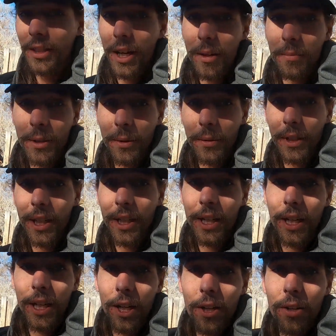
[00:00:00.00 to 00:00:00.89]
time that we need
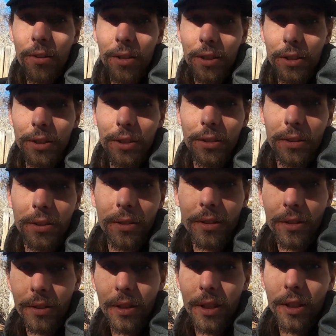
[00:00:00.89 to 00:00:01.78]
to get going to
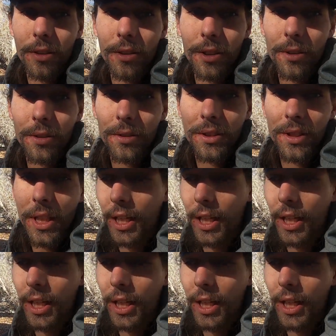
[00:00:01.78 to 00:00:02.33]
little dude's